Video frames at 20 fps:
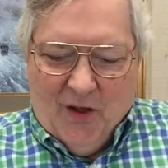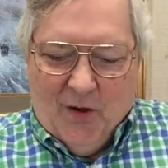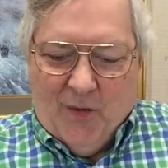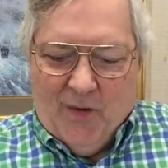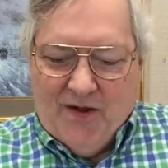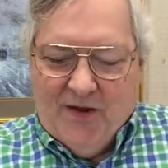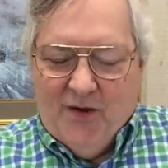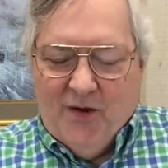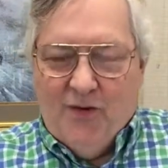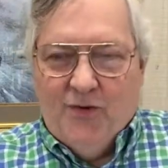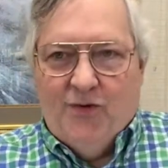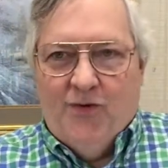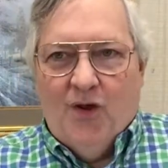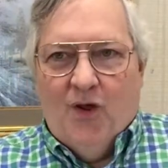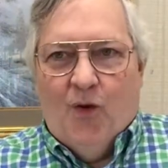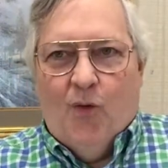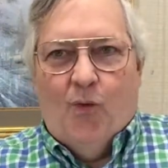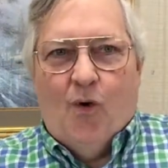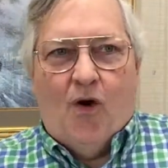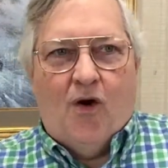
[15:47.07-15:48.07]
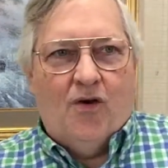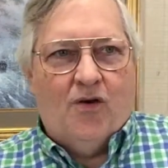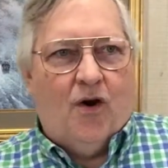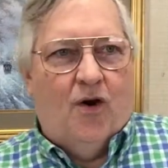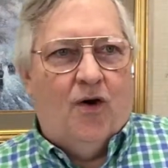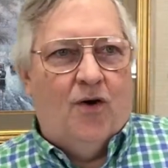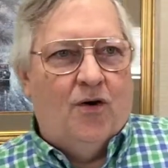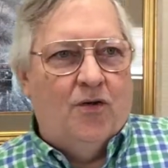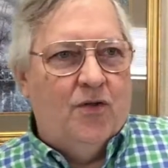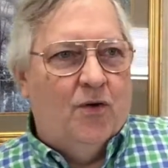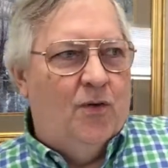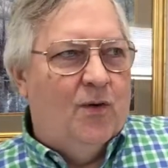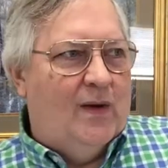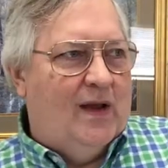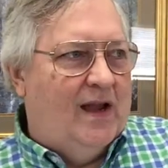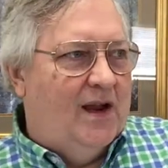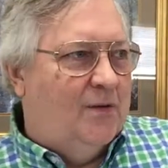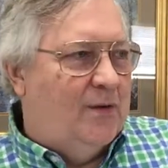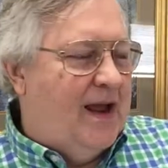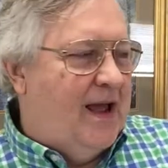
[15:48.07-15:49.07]
when you walk all the
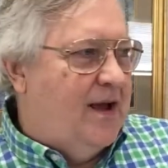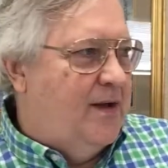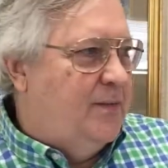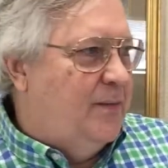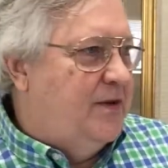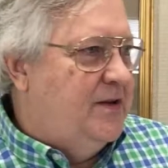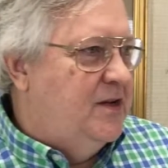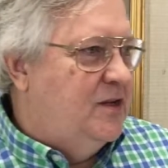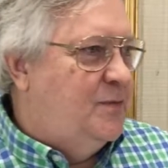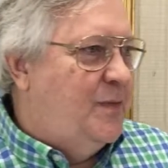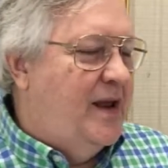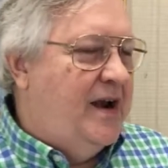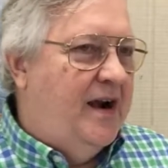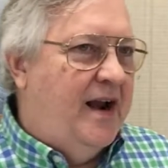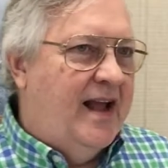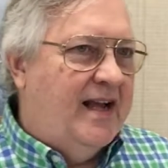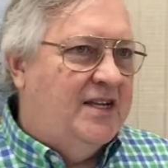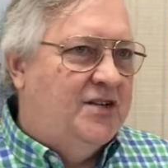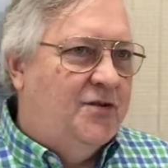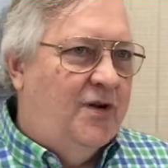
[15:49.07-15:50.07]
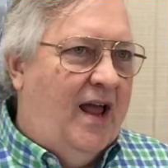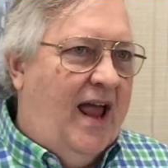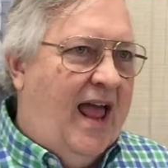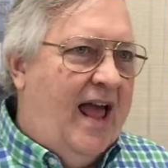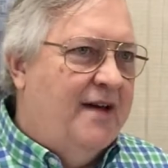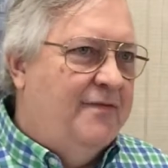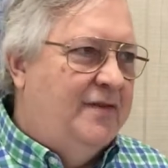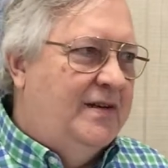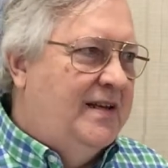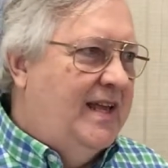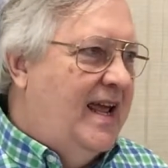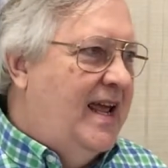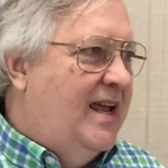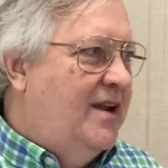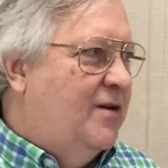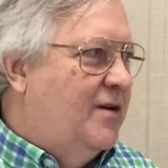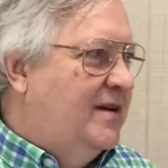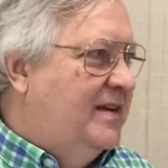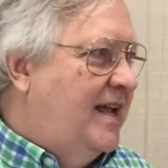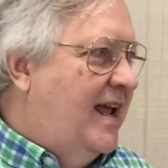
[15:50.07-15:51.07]
way around, when you spend an extra half a
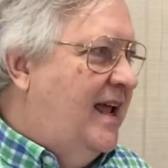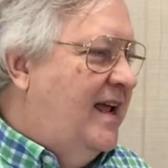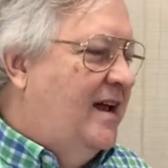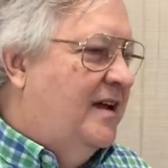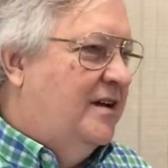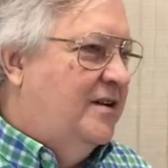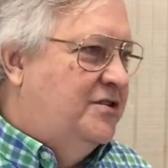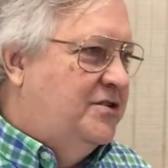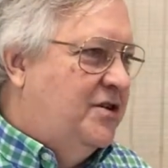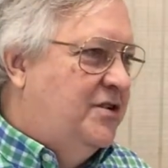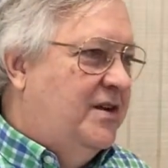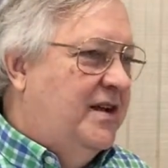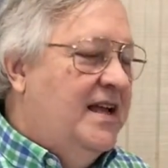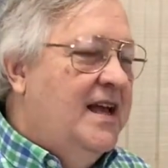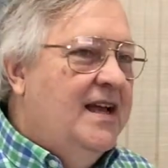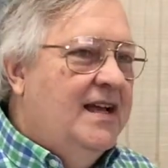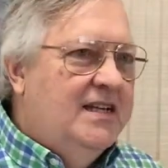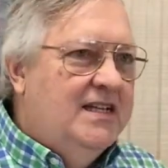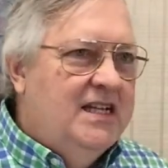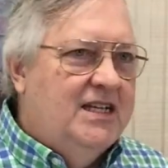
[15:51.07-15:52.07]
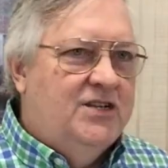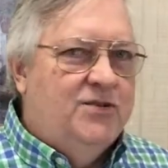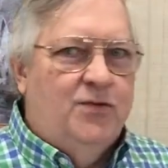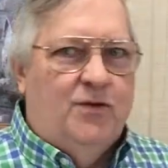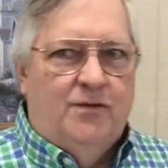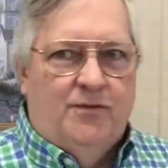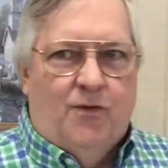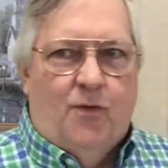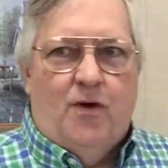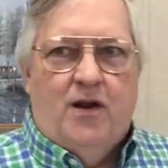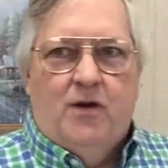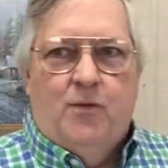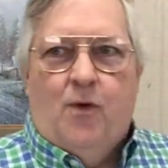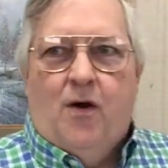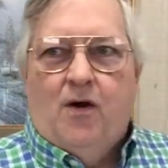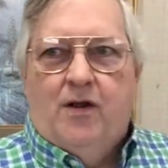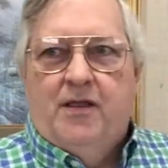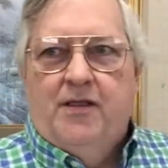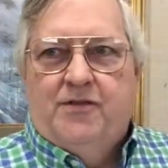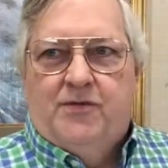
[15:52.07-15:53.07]
day or a day on a journey just to avoid
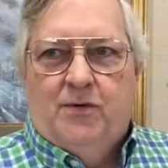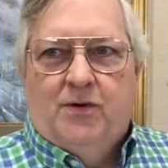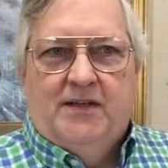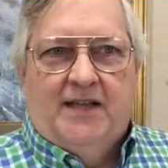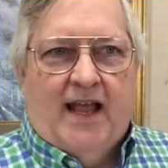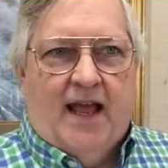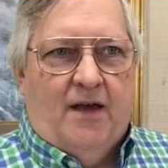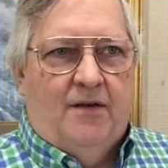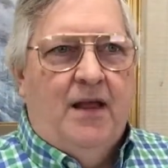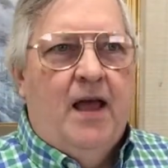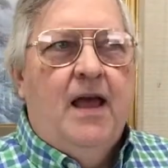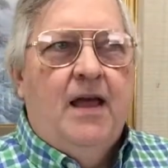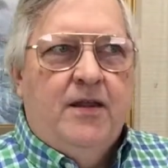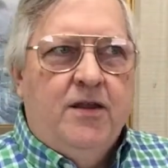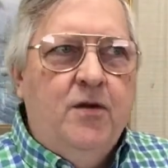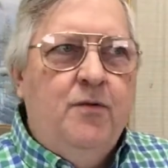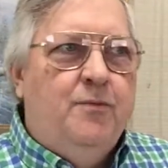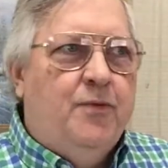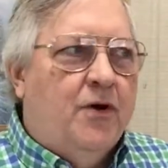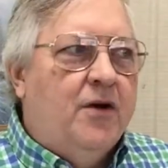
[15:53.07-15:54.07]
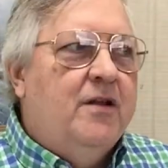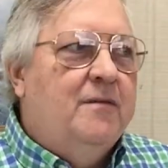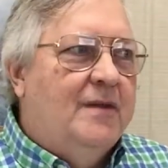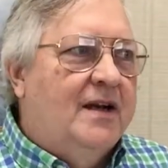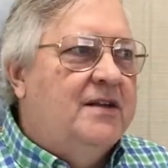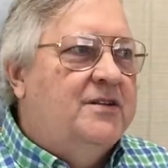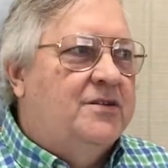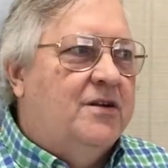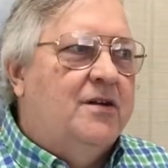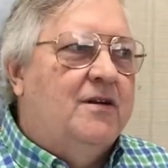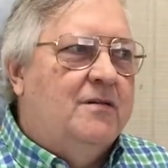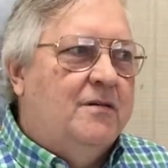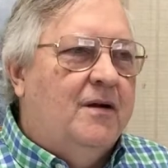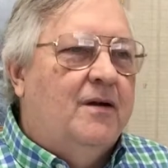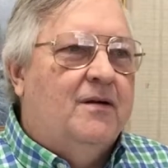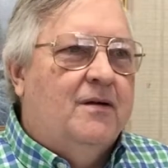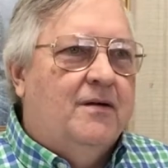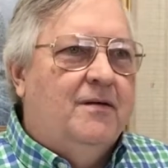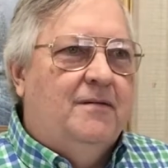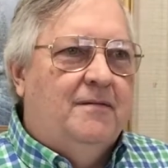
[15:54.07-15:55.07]
walking through a town, you pretty much are,
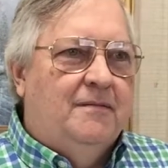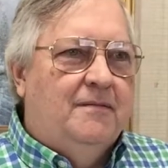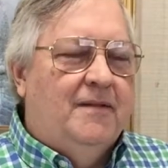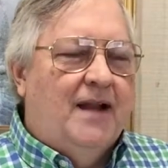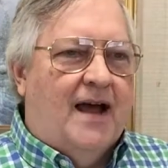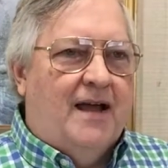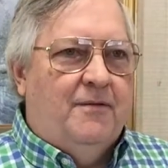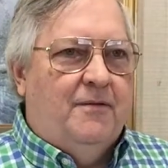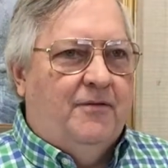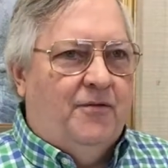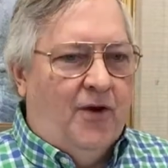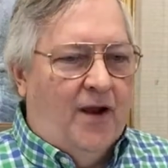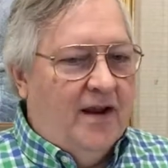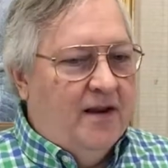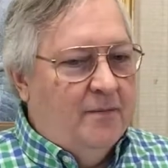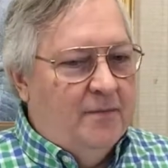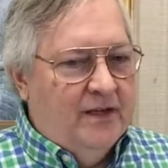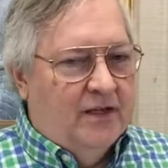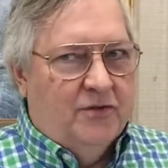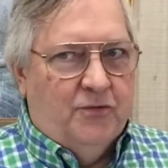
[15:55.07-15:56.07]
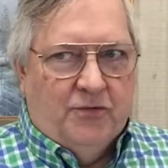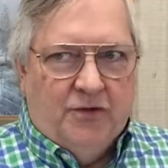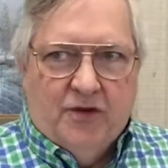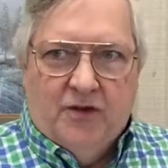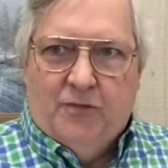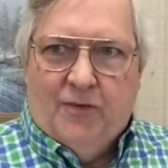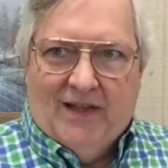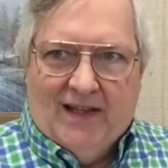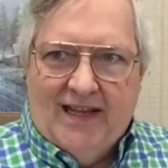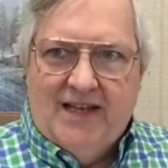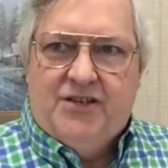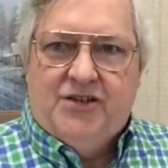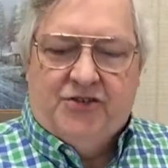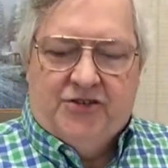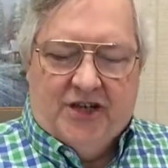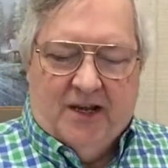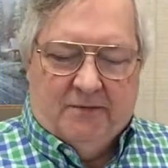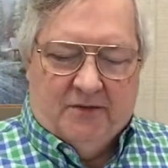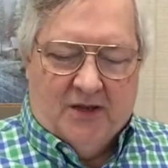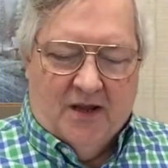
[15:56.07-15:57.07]
are not trying to build good
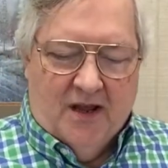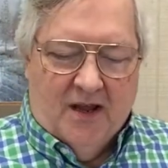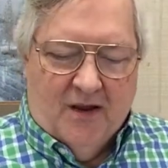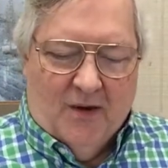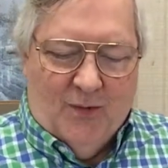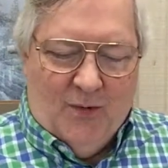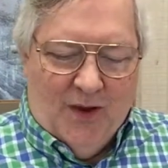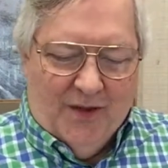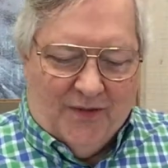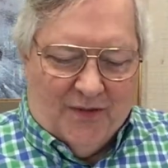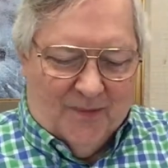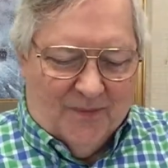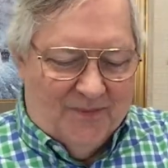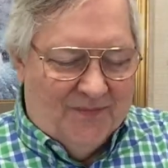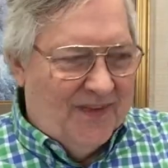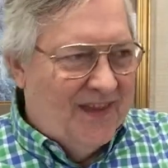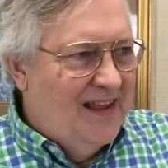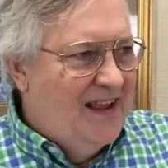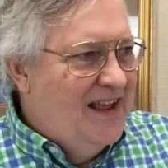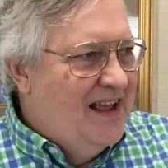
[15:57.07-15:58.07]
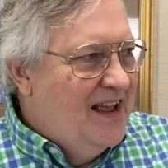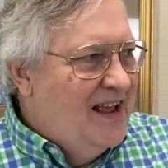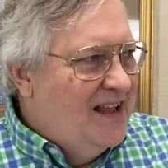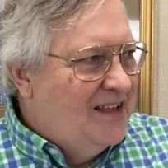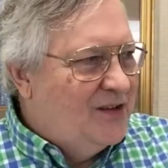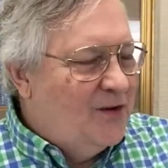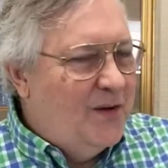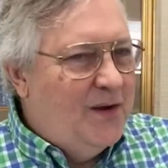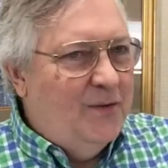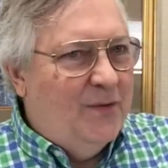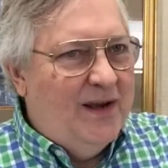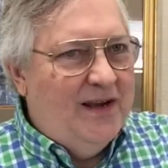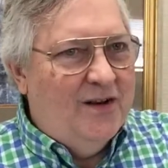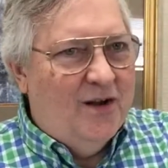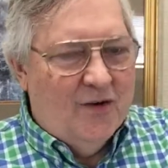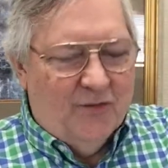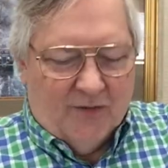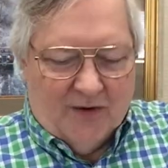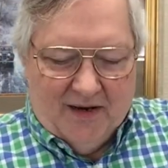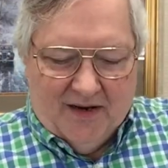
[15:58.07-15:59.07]
relationships with them. So we
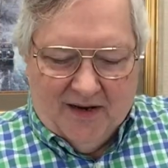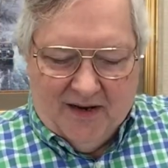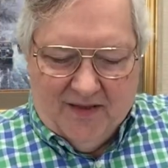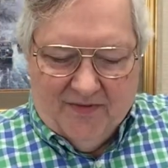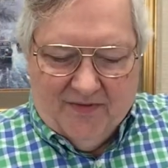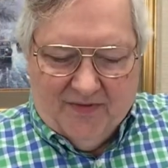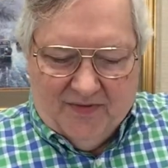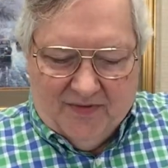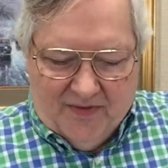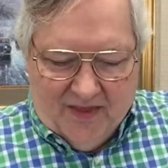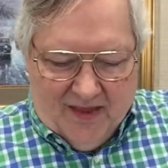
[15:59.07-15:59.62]
read over in, in,